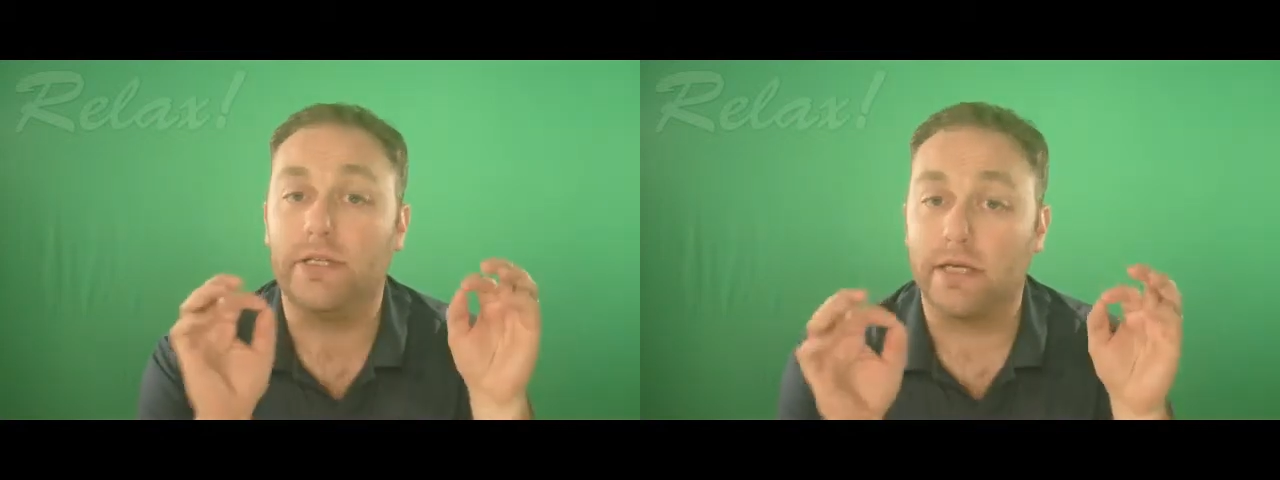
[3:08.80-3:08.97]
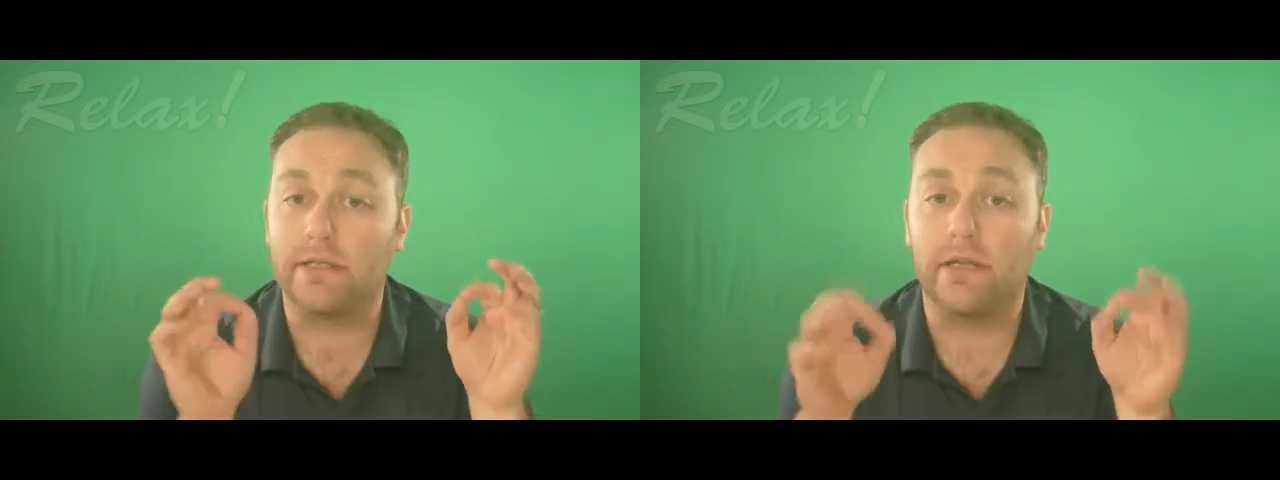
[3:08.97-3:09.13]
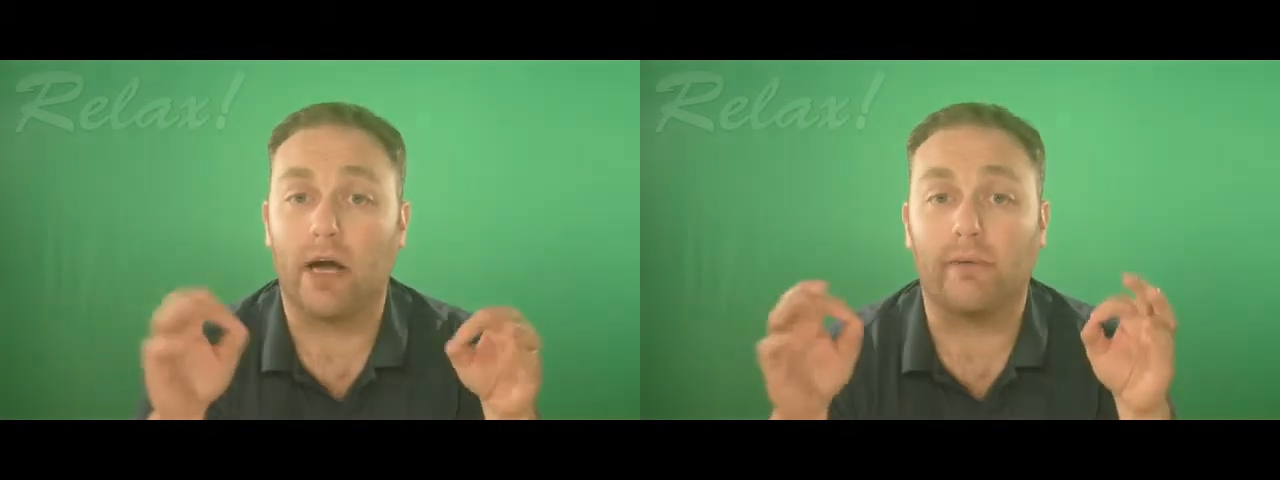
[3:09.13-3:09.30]

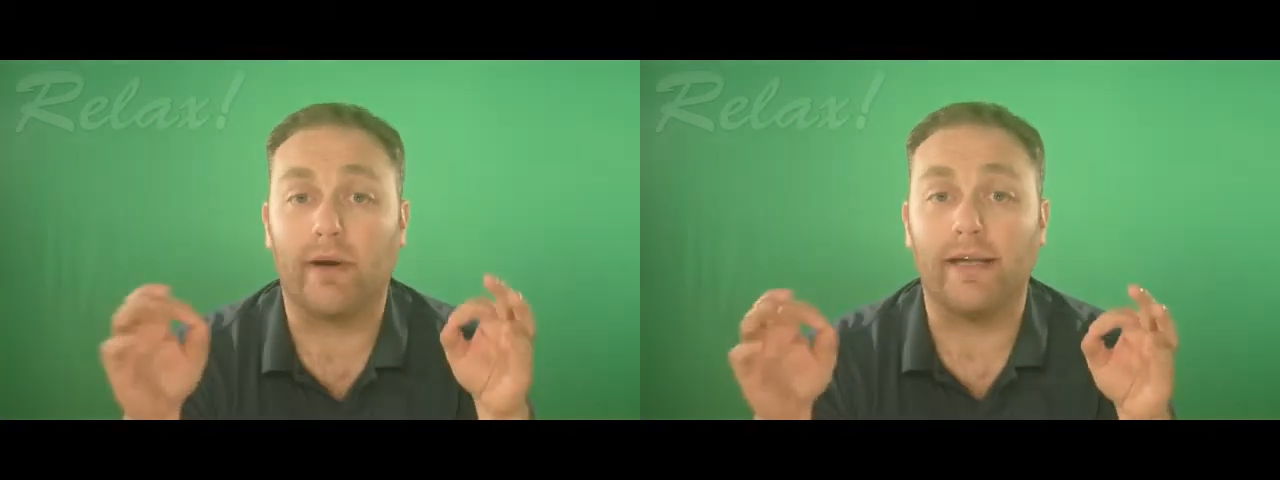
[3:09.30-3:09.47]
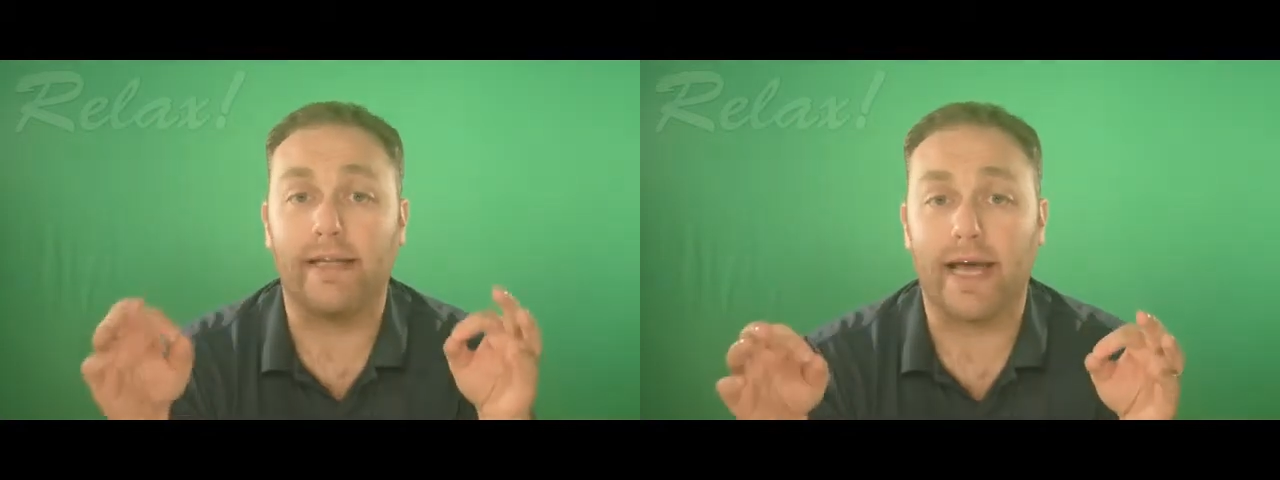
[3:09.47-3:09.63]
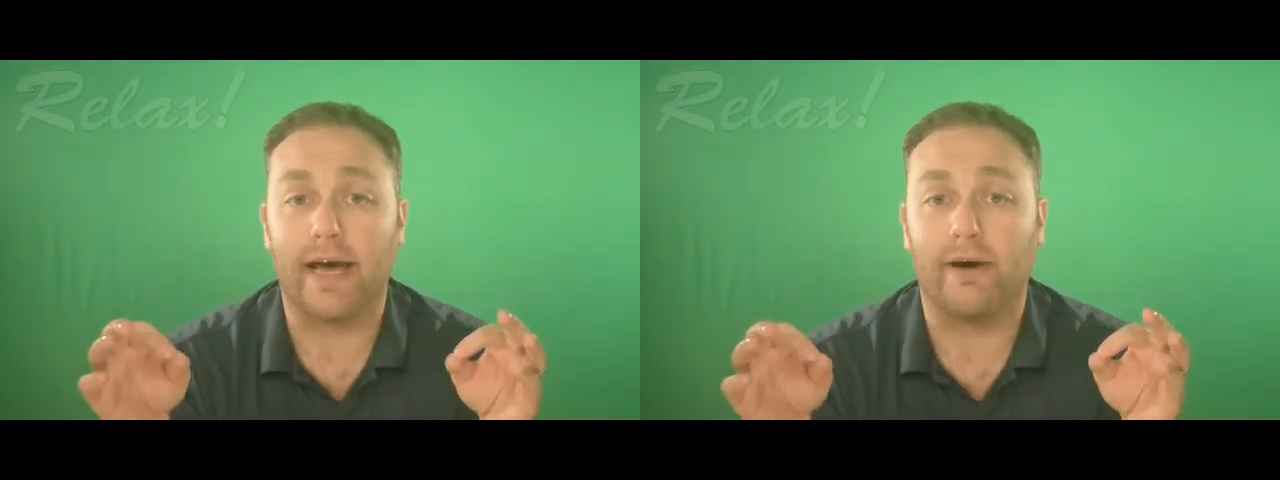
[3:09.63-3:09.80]
just not
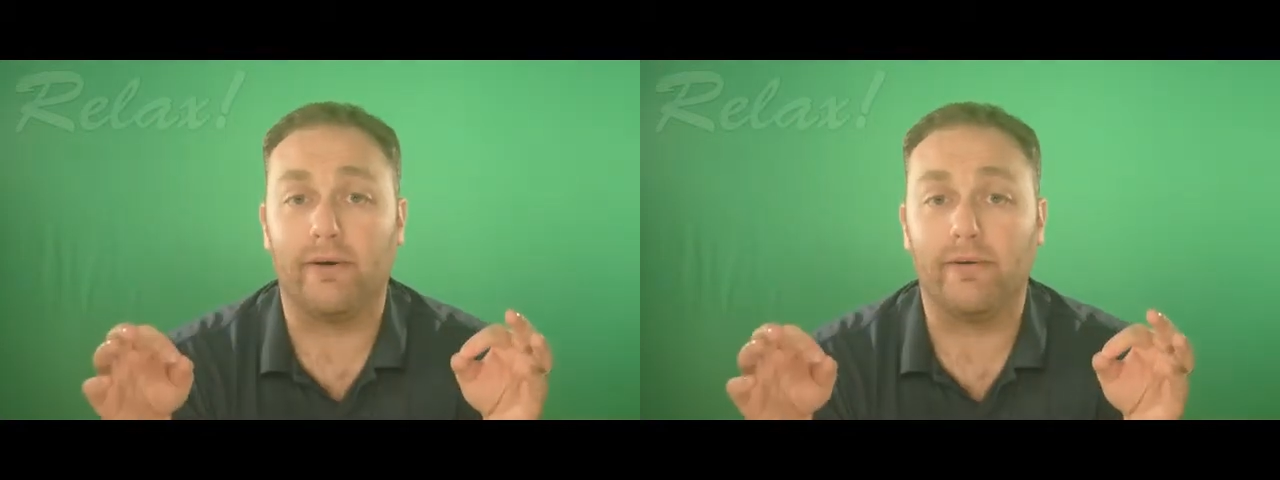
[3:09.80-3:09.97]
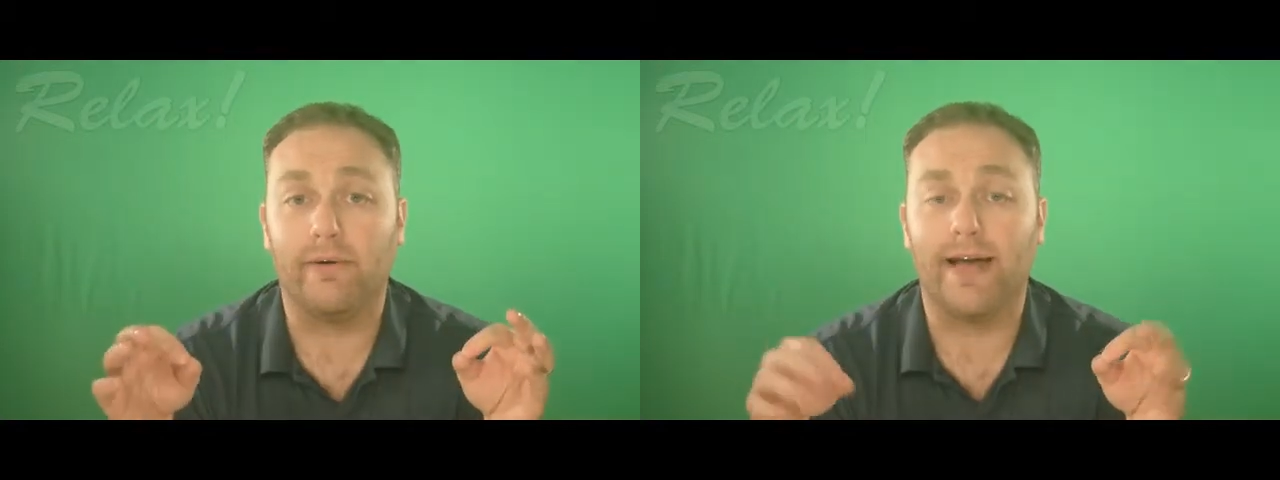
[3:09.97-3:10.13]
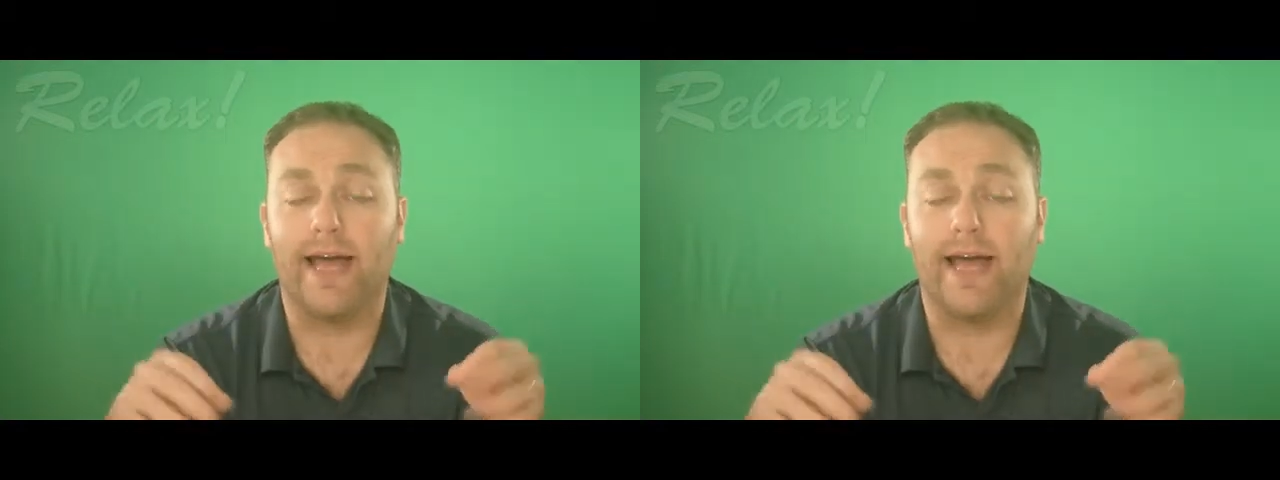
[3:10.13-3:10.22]
right now.